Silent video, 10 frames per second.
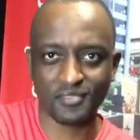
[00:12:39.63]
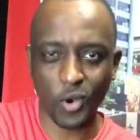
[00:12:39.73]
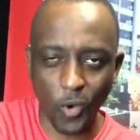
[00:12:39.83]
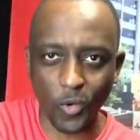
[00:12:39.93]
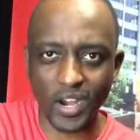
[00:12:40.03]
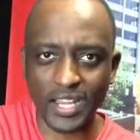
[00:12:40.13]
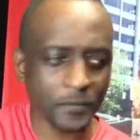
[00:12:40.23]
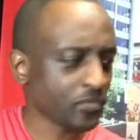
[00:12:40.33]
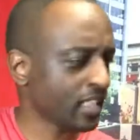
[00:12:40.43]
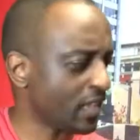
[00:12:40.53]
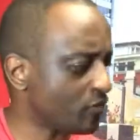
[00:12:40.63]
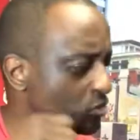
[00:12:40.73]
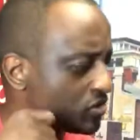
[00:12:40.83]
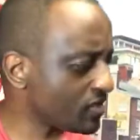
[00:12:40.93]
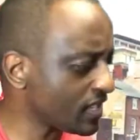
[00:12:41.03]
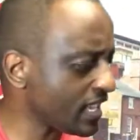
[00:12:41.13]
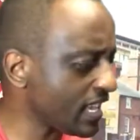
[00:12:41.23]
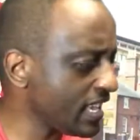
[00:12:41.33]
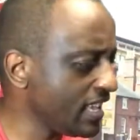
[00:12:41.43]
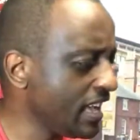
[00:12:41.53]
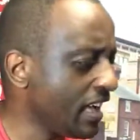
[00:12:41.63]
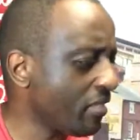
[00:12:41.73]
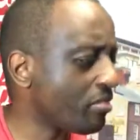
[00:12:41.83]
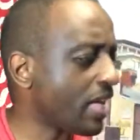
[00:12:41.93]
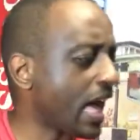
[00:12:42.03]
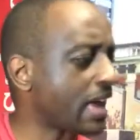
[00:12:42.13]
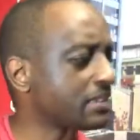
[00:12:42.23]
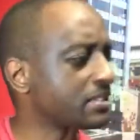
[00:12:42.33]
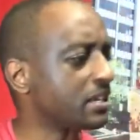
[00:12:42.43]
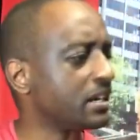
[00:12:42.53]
All right? If you see that